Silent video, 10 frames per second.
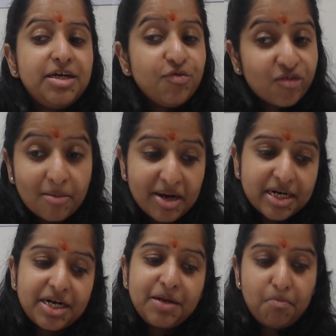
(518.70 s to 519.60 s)

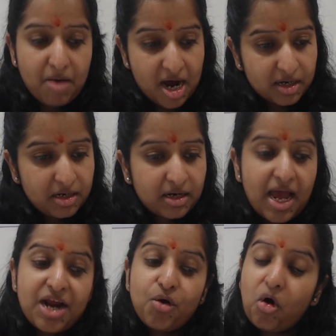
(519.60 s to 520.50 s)
inflammatory
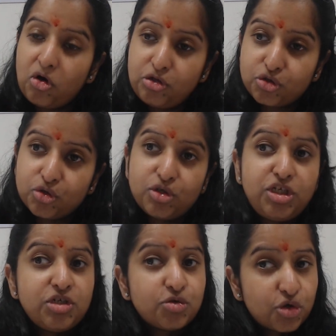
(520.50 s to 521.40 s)
marker, and also
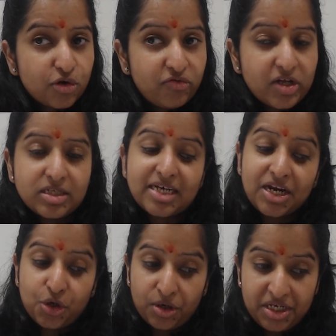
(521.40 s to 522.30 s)
neutrophils
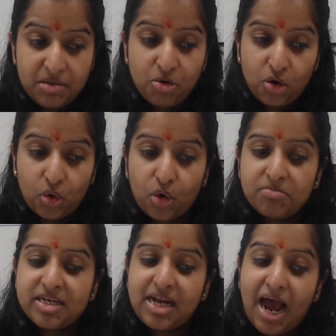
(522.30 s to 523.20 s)
and your
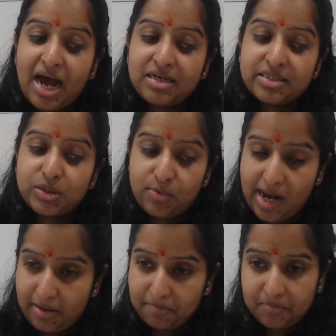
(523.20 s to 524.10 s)
hemoglobin as
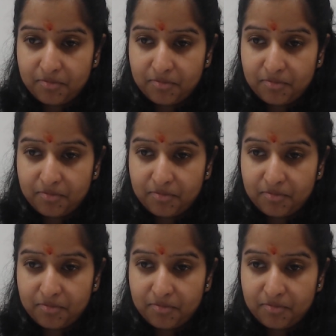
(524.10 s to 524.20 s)
well.